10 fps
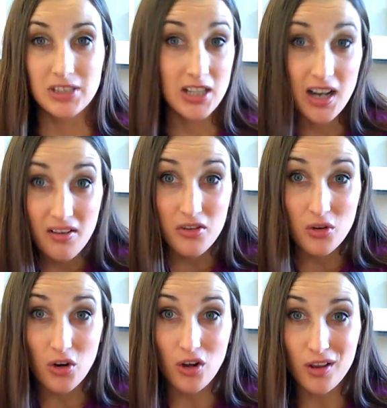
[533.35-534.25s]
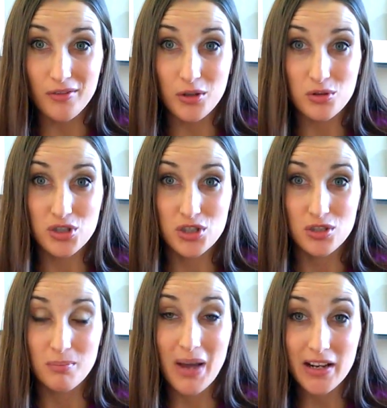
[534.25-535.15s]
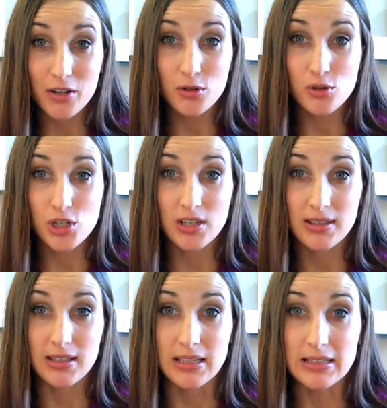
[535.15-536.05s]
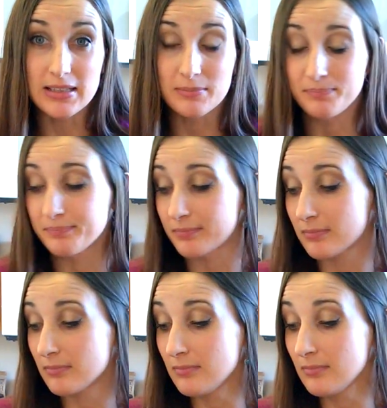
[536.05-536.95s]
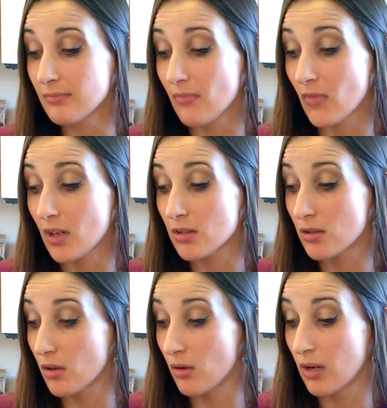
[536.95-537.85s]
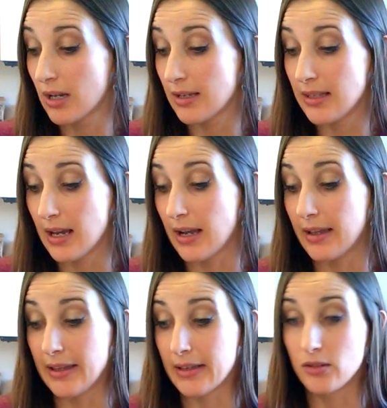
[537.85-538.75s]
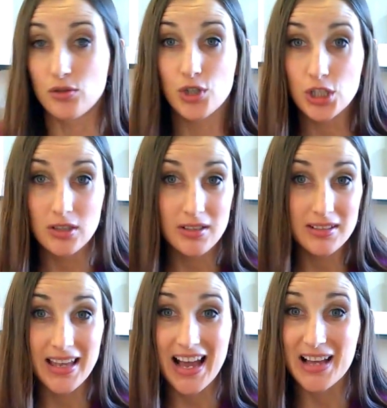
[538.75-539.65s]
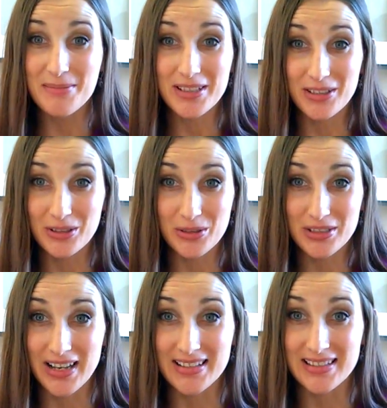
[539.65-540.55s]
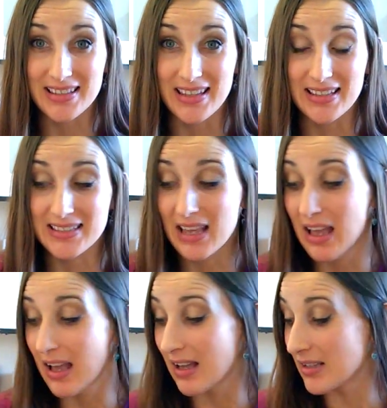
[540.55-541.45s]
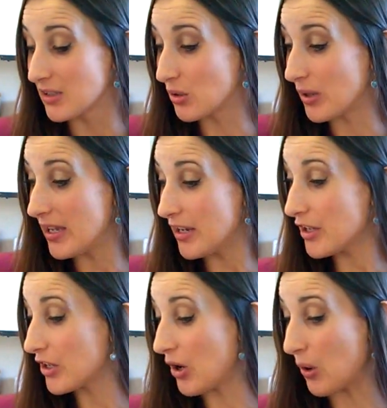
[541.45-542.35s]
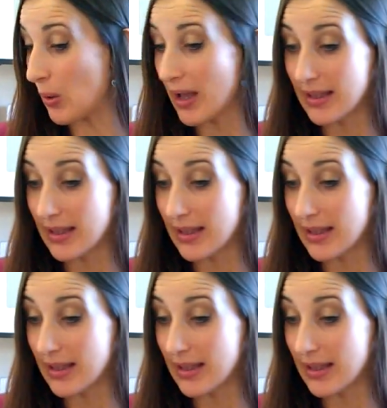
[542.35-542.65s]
cover all of those micronutrient needs. So yeah, and nutritional gaps and all those kinds of things. So here you go.